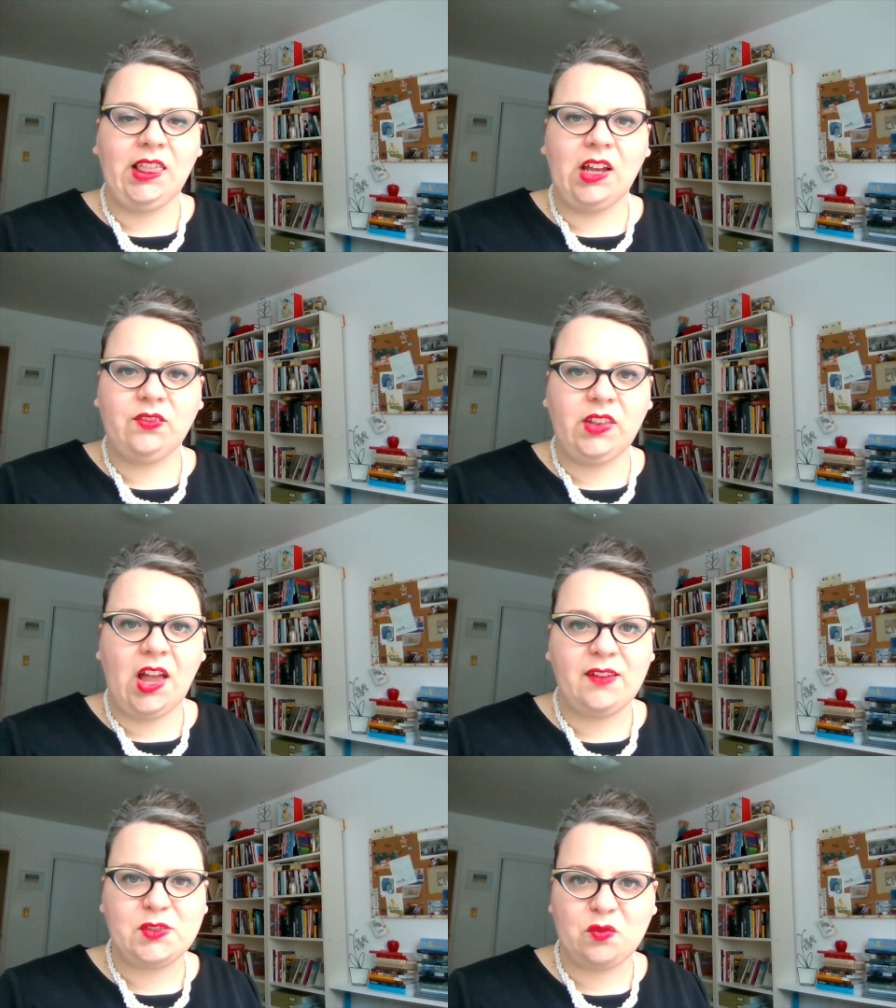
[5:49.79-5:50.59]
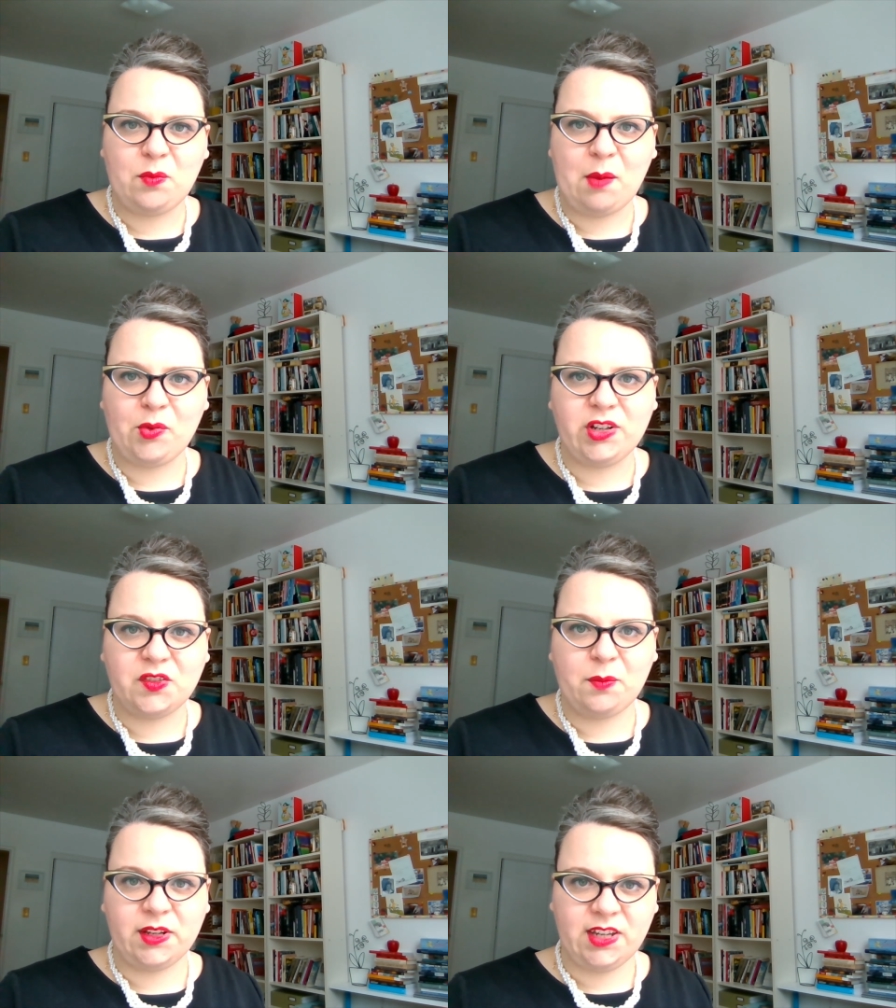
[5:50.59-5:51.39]
Love, Lives and Remembrance
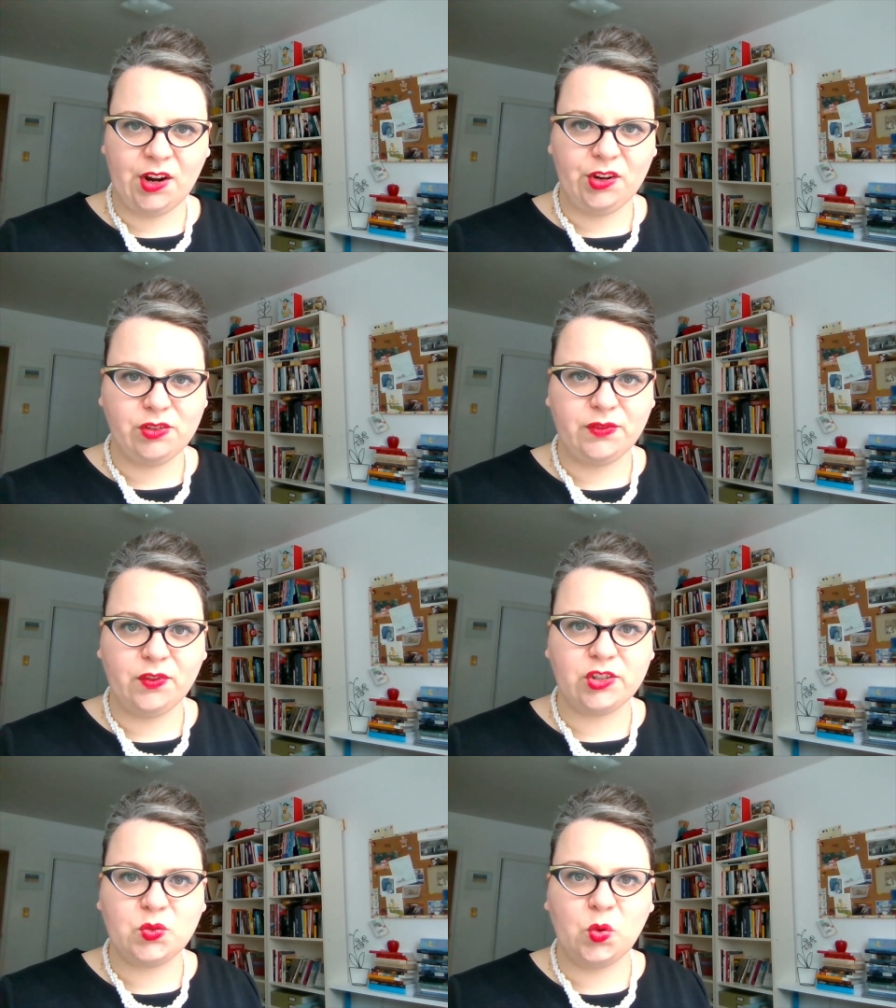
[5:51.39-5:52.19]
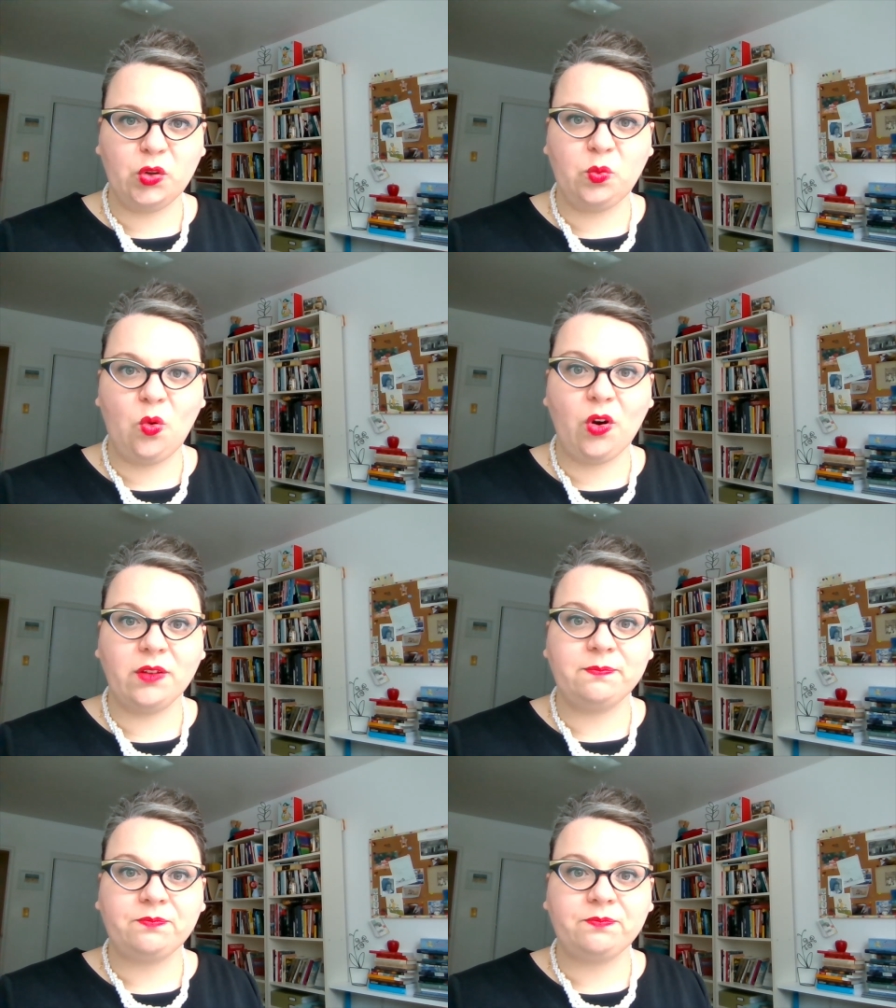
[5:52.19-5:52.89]
from Ontario's First World War.